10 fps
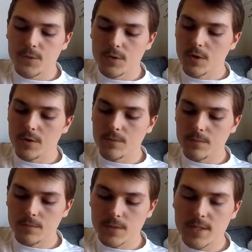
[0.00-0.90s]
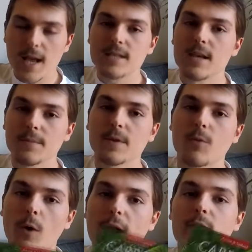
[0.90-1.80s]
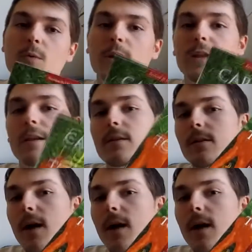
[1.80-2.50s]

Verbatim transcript: you're this has something for everyone in it.